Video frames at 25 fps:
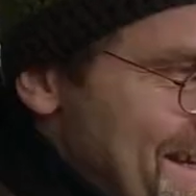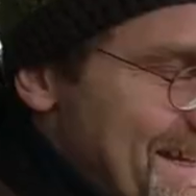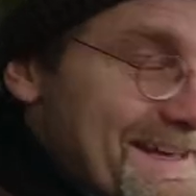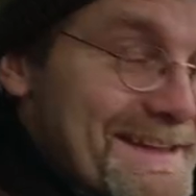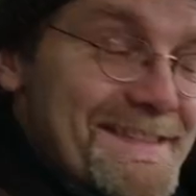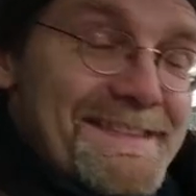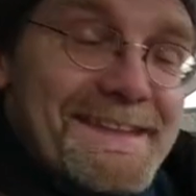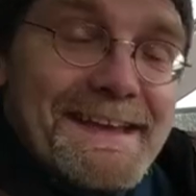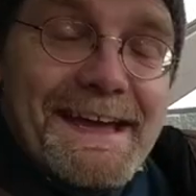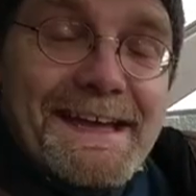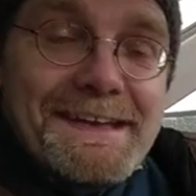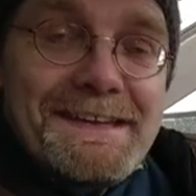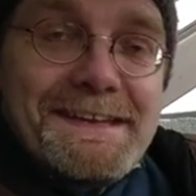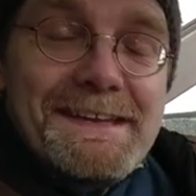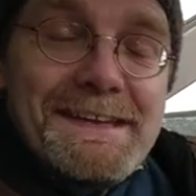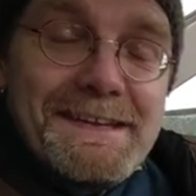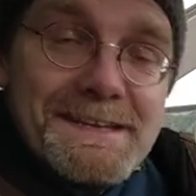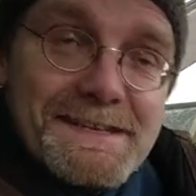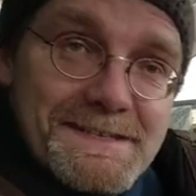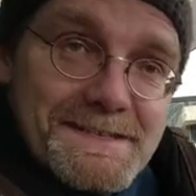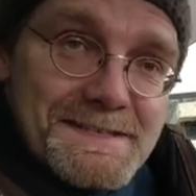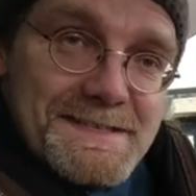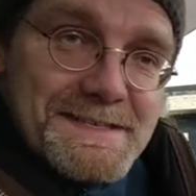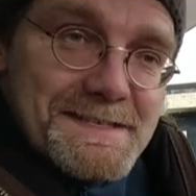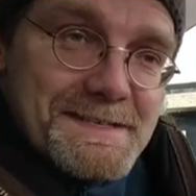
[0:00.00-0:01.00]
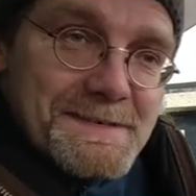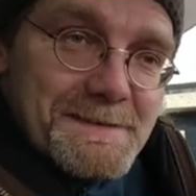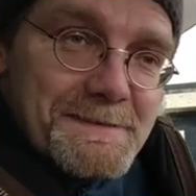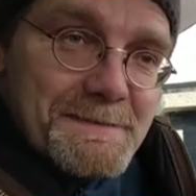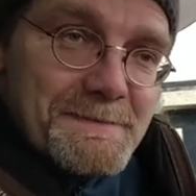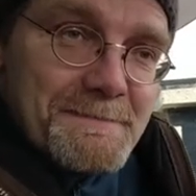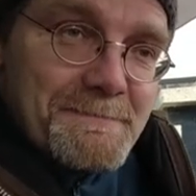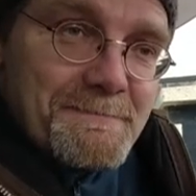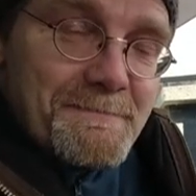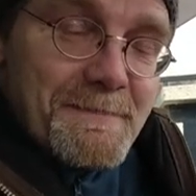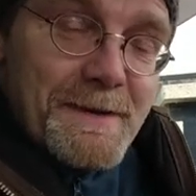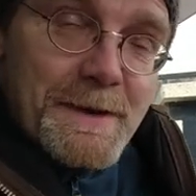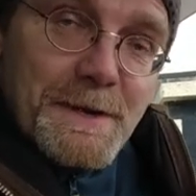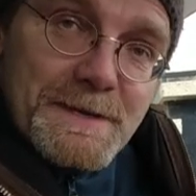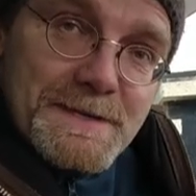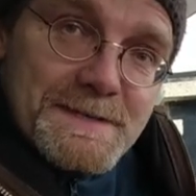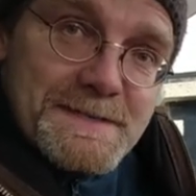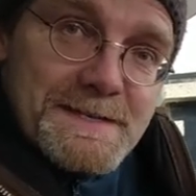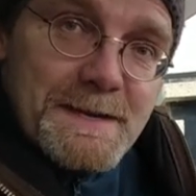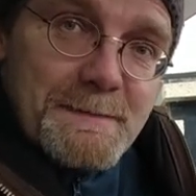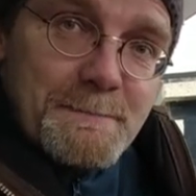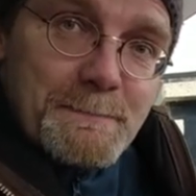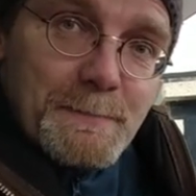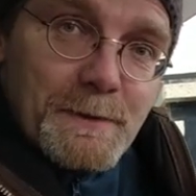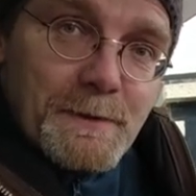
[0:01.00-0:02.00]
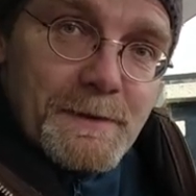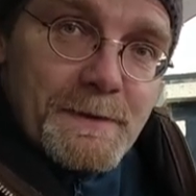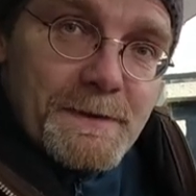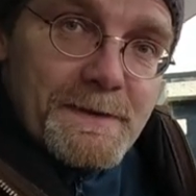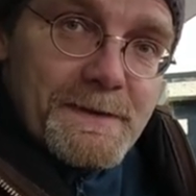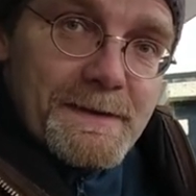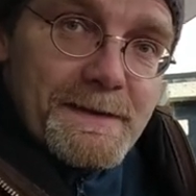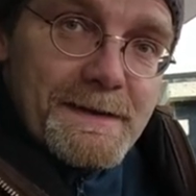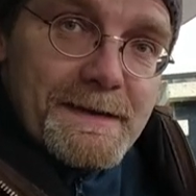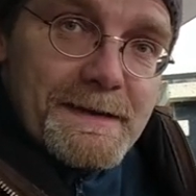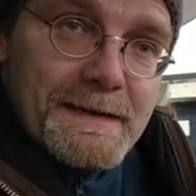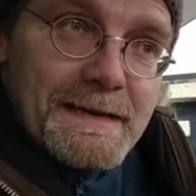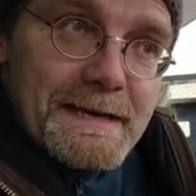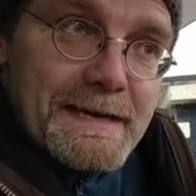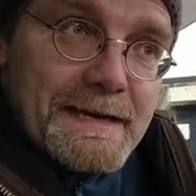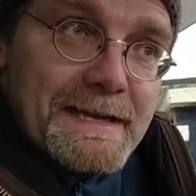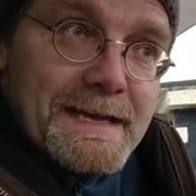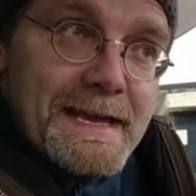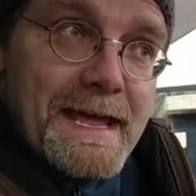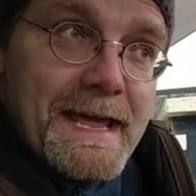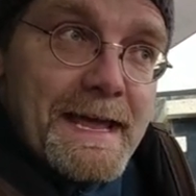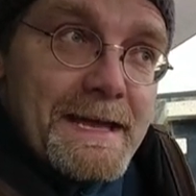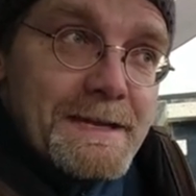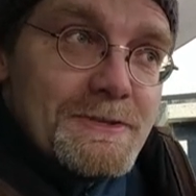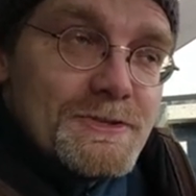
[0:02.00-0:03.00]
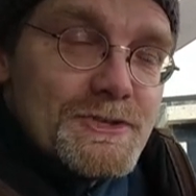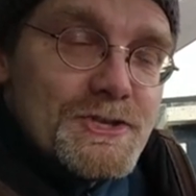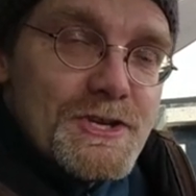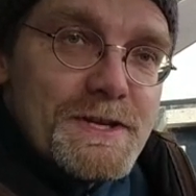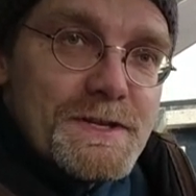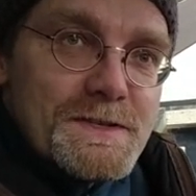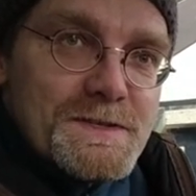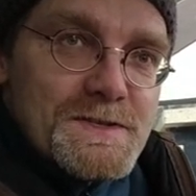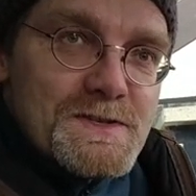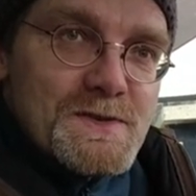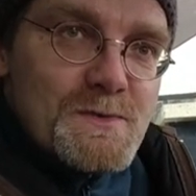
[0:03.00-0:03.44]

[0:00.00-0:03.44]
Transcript: and that is very simple: an engine